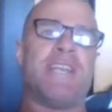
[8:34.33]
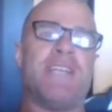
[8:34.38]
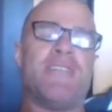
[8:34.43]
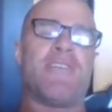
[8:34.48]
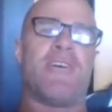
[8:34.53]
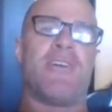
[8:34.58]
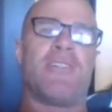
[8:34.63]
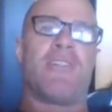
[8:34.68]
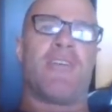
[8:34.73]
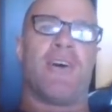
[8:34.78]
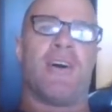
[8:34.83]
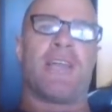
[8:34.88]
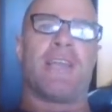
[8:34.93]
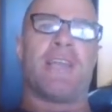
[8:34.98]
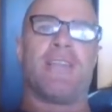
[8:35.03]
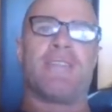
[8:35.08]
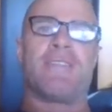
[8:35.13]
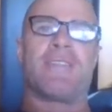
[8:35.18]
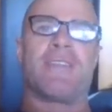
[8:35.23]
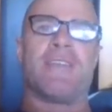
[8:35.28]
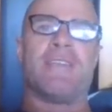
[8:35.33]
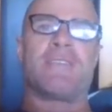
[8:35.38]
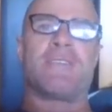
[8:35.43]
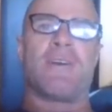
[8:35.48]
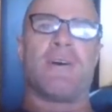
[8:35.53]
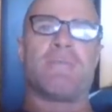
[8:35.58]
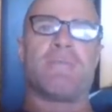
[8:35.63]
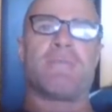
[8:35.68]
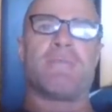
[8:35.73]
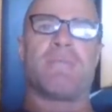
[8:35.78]
They're not like these
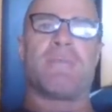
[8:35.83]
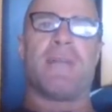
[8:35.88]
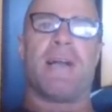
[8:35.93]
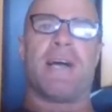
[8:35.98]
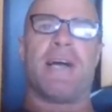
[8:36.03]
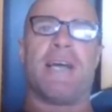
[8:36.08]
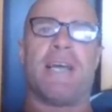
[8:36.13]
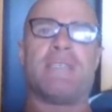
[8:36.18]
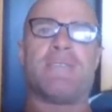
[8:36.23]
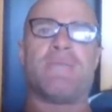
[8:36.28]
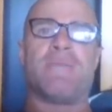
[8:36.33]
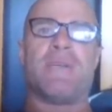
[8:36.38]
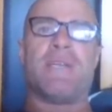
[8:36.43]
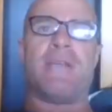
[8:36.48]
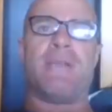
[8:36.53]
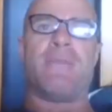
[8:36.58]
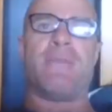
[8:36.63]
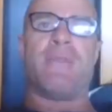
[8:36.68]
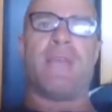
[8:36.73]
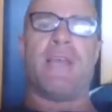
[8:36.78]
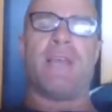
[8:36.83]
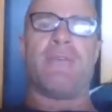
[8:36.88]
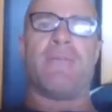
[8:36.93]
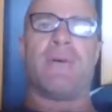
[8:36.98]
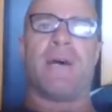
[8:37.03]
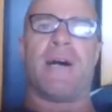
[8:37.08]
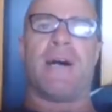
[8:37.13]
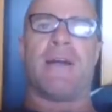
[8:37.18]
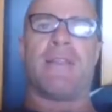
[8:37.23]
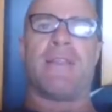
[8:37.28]
types of players where you think,
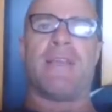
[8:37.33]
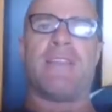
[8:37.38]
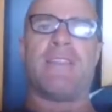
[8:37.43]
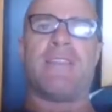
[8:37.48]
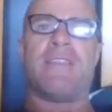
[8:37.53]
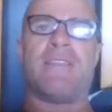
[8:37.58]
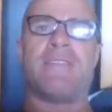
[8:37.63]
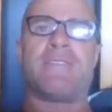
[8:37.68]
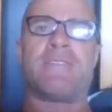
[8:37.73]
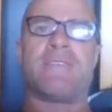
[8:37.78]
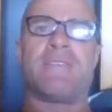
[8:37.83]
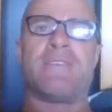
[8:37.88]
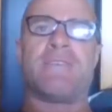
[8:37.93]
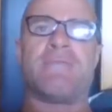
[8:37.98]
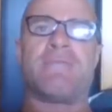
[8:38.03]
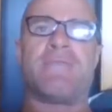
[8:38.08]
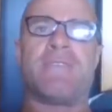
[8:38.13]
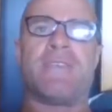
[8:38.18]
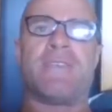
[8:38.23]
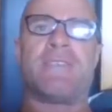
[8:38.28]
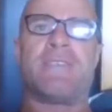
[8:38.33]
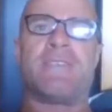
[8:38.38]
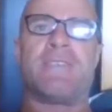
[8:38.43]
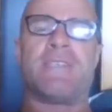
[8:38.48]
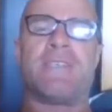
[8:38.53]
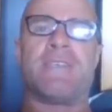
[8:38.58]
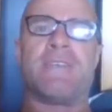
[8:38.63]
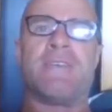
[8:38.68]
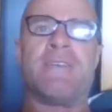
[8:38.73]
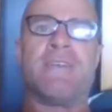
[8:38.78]
well, they're sort of
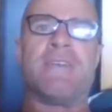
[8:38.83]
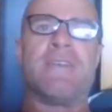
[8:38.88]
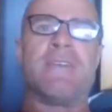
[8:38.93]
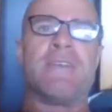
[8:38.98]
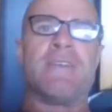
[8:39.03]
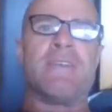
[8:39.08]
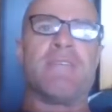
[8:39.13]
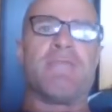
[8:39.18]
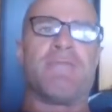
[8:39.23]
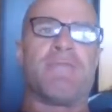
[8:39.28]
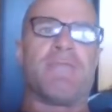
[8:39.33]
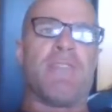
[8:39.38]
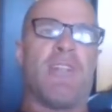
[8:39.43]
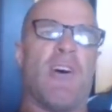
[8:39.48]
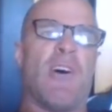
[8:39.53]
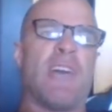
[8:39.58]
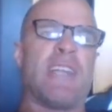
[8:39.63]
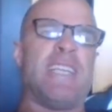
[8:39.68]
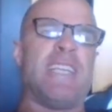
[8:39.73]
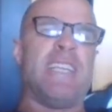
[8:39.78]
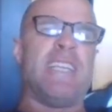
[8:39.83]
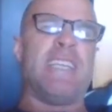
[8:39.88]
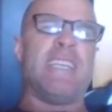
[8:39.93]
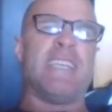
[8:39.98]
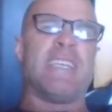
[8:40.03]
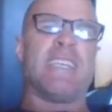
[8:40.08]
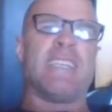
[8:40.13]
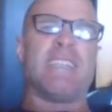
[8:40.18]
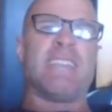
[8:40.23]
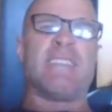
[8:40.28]

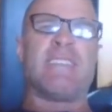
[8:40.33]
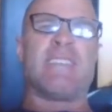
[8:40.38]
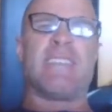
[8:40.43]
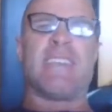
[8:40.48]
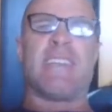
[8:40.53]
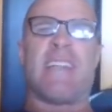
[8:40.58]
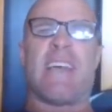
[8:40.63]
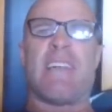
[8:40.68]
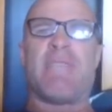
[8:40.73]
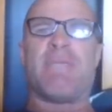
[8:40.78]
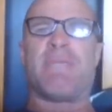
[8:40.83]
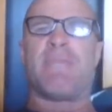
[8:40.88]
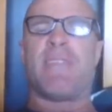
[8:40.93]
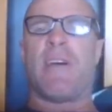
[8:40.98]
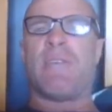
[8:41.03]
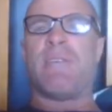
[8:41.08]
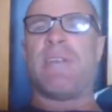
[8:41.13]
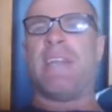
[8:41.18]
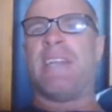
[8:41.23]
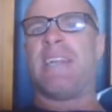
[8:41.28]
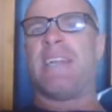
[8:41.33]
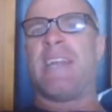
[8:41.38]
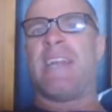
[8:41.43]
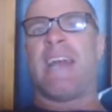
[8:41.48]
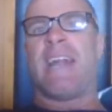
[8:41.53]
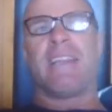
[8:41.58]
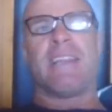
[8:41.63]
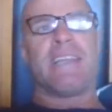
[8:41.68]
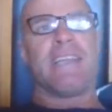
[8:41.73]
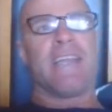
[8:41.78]
flighty and sort of they float in and
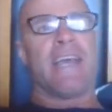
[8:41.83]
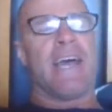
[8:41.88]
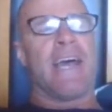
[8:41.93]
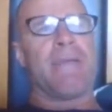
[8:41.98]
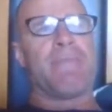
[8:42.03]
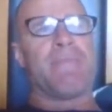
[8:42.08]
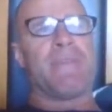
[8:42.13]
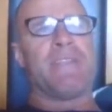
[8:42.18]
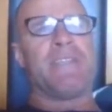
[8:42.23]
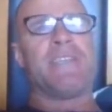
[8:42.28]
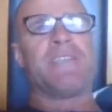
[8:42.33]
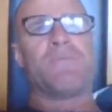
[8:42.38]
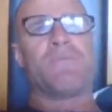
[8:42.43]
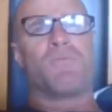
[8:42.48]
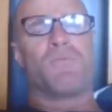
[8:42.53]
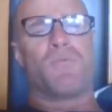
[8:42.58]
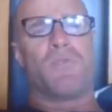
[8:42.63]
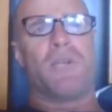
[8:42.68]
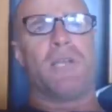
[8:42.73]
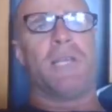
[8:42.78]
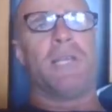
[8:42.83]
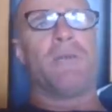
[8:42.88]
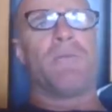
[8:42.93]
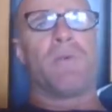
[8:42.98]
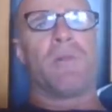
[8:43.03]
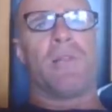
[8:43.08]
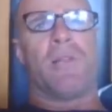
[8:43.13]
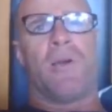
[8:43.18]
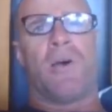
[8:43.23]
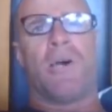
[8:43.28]
out of the game. They're just really
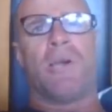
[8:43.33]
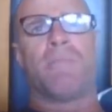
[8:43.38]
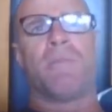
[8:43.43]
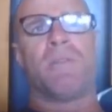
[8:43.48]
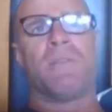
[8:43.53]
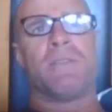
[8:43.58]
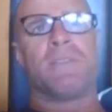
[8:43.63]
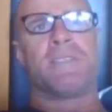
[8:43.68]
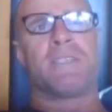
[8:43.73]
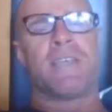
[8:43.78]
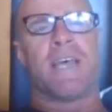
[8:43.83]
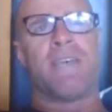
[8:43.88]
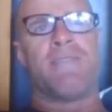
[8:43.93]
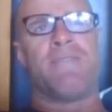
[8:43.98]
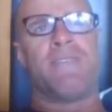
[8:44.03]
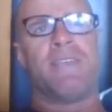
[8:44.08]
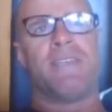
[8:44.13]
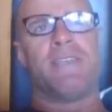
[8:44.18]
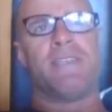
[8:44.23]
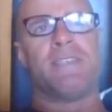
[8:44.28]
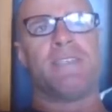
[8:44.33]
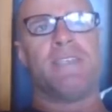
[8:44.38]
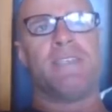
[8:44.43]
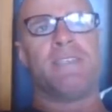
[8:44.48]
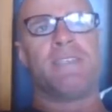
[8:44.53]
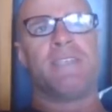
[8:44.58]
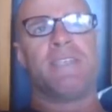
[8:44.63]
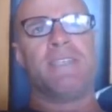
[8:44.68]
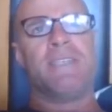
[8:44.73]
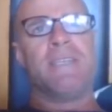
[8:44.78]
reliable and safe and
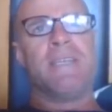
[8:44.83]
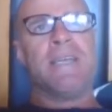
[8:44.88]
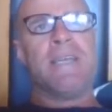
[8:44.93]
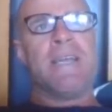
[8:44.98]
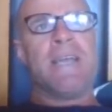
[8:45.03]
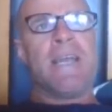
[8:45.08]
consistent.